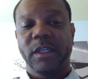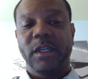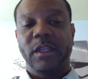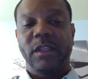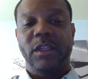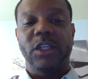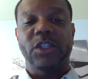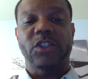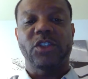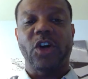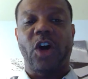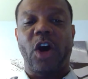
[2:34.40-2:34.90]

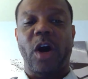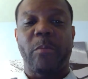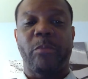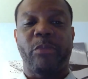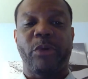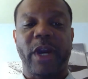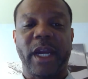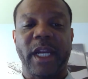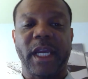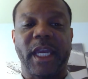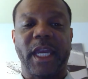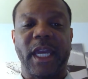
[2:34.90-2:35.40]
This all
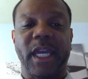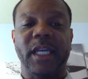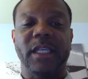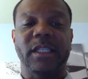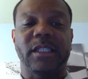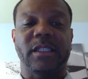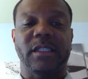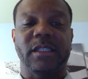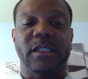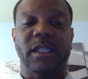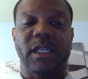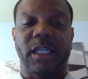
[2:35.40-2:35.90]

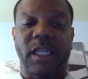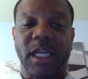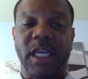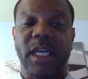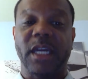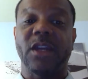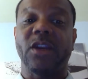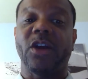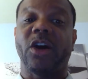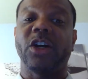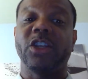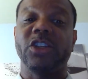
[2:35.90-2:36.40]
predicates,
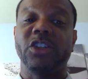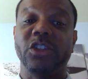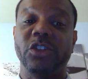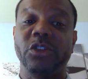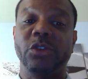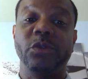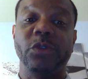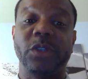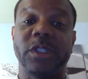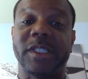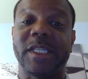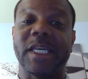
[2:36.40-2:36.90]
again, on
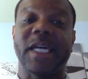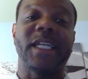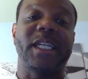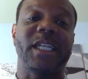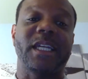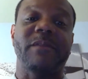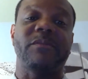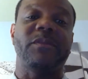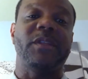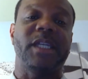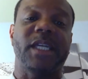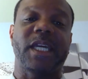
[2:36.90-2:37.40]
you setting
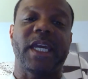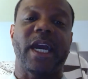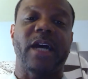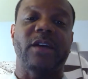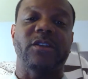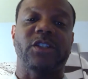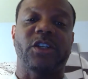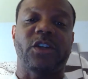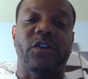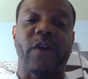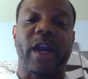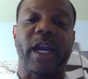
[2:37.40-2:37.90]
up the accounts
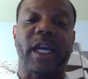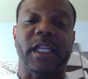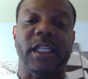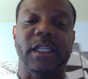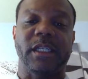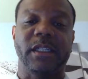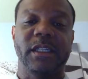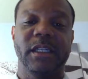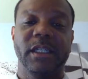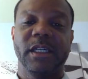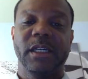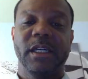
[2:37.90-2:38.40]

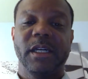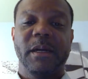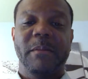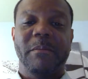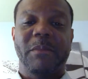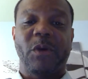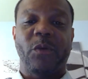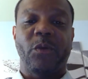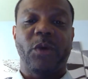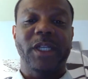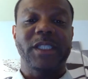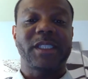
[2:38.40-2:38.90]
correctly.
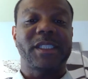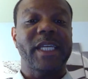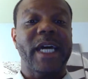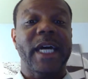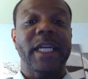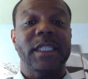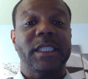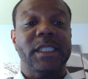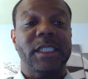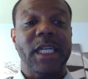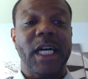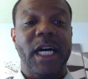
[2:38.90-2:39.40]
But once that
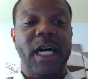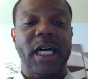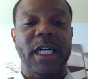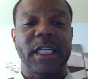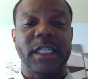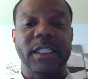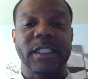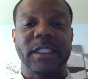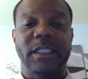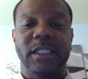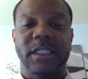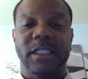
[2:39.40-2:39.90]
is
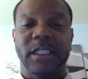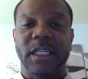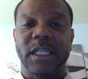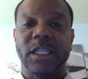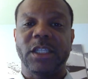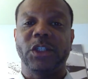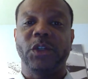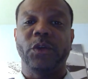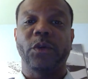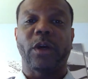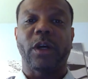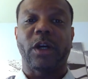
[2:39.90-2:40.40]
done, then
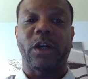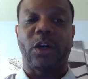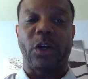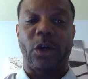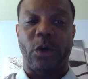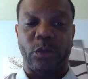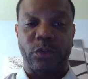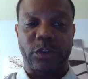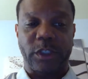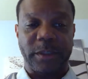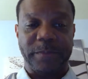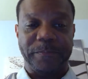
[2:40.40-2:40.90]
you are
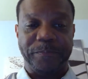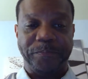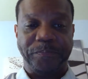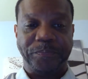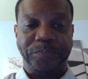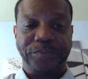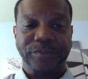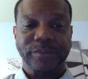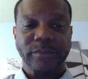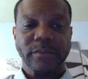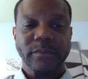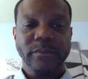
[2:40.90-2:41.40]
golden.
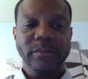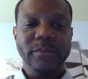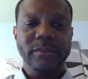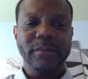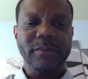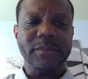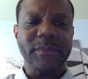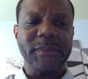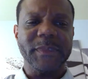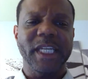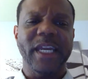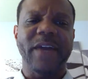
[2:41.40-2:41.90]

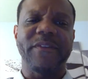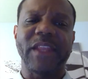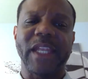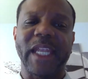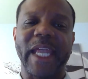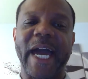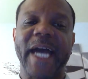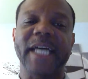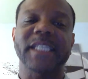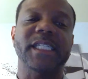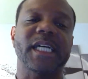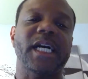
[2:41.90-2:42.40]
And the
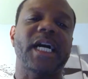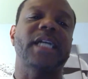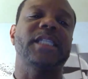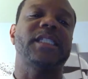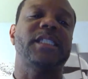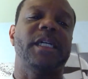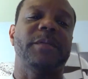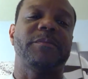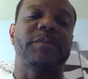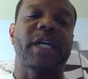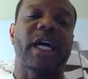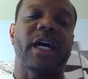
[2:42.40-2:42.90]
last
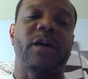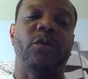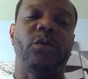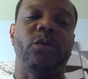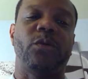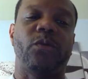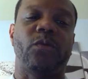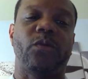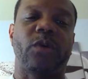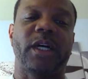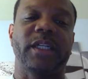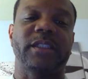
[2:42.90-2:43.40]
concept I
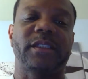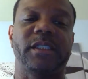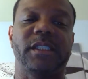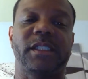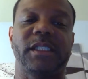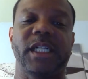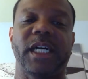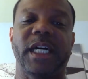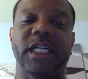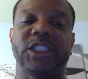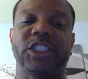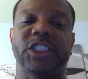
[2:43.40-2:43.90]
will want to
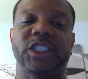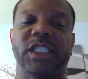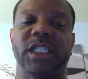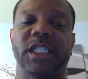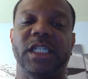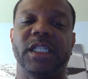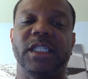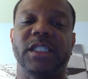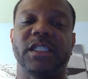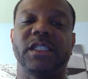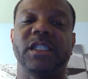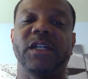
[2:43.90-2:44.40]
touch
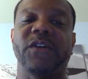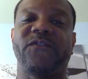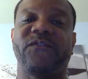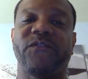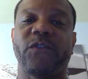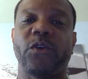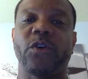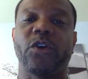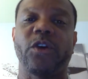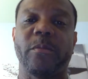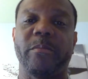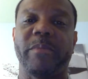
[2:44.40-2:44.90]
is the
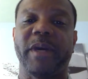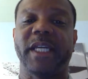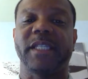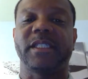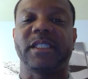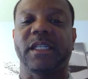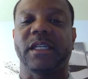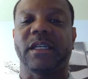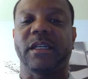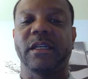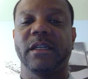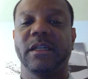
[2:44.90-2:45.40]
4
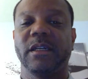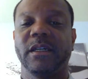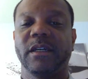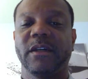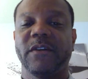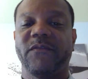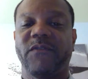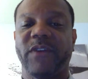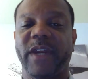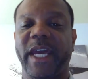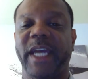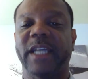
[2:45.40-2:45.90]
basic
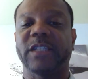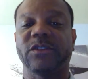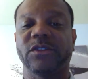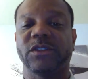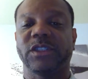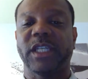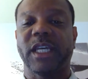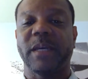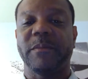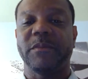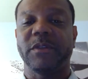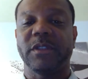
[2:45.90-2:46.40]
financial
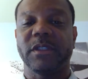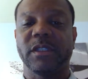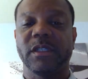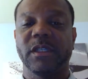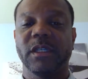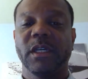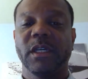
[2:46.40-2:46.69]
statements.